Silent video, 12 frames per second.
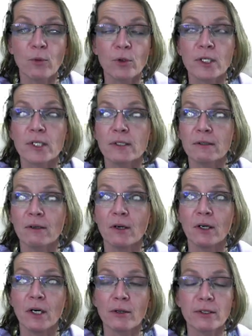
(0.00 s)
again, don't
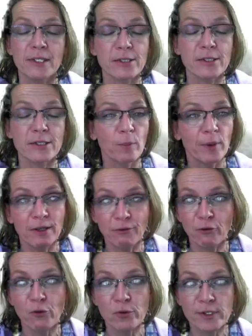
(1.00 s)
put it on the
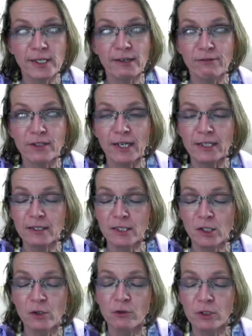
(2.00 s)
desktop. But of course,
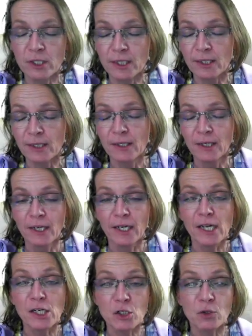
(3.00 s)
if data
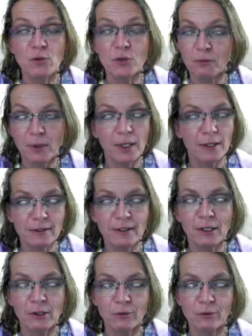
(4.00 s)
security
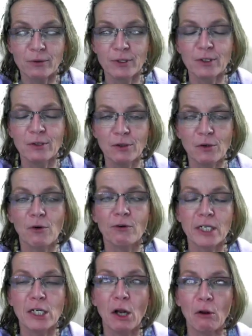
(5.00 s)
issues, well, you know,
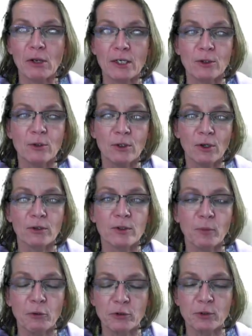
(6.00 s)
you already know
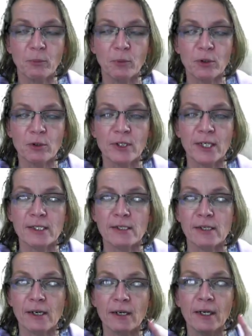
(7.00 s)
that you're not supposed to
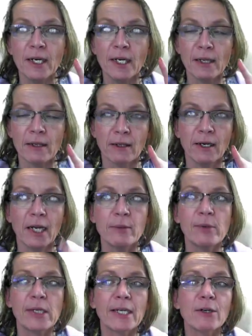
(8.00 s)
put your data there.
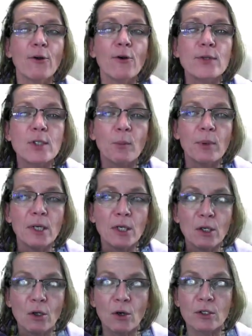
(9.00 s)
The library can
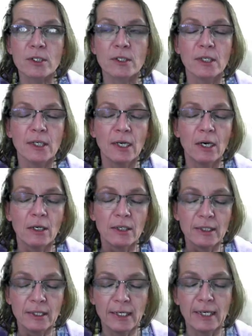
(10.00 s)
also be not
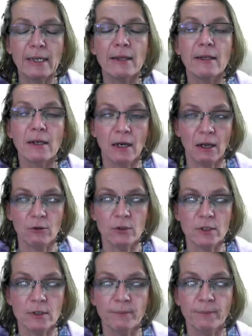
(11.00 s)

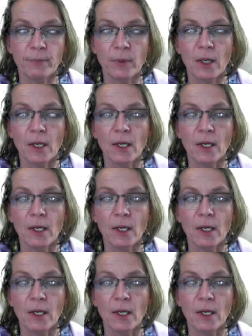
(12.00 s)
in the cloud.